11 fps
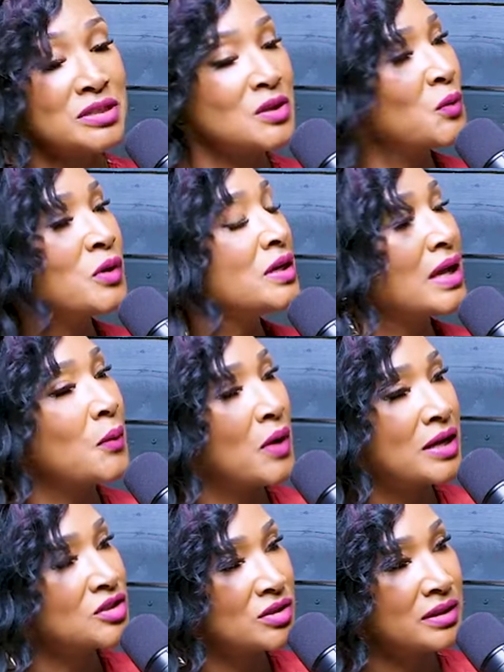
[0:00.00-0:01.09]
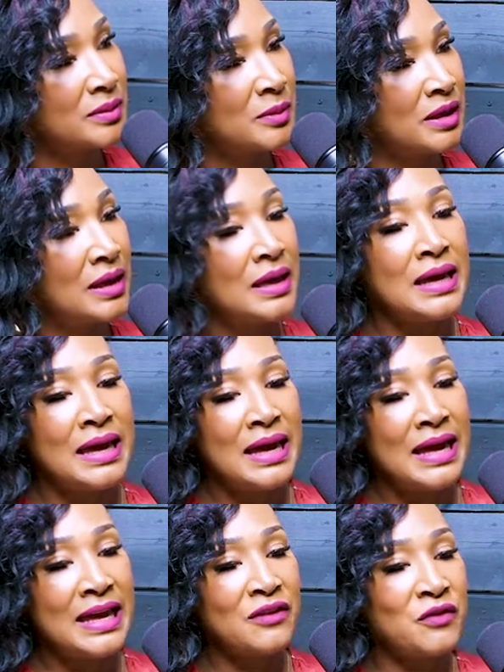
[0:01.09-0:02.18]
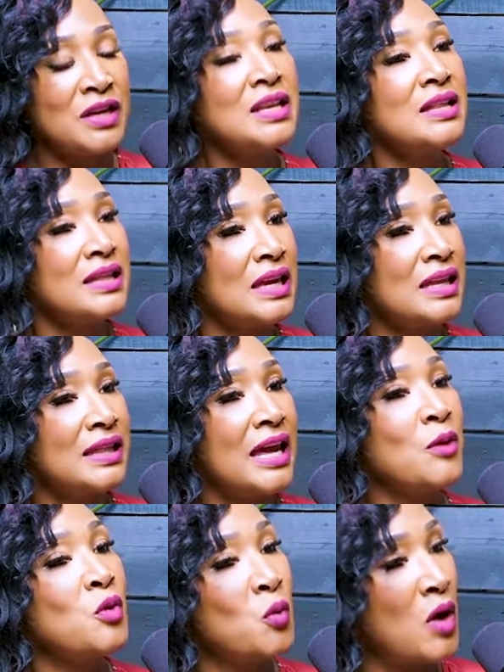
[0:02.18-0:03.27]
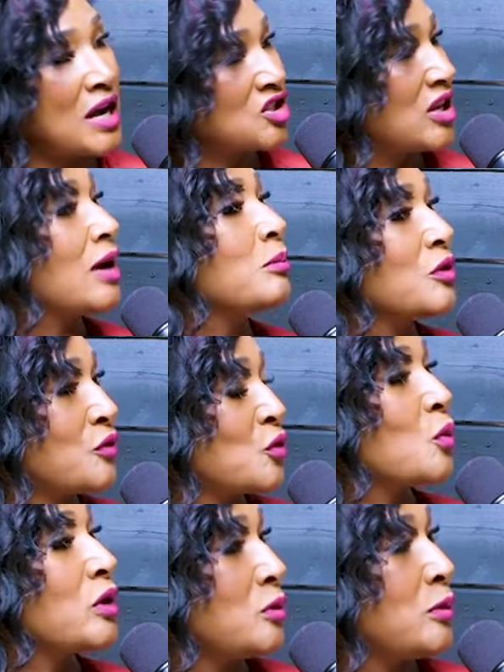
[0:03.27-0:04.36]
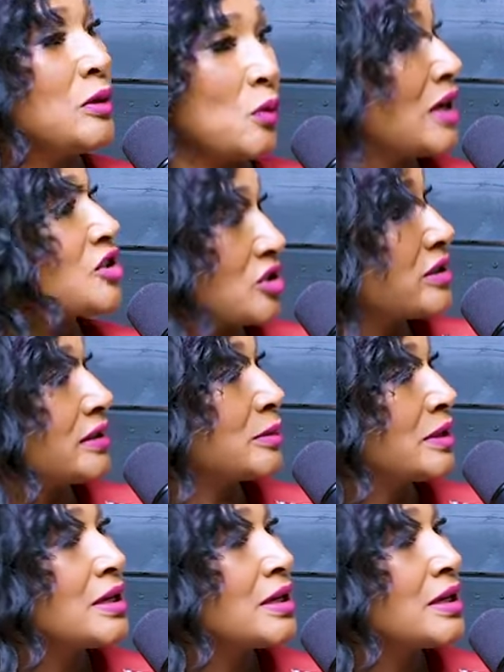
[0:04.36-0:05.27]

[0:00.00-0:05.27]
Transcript: So we're not washed up. If anything, they will wash out before we be washed up.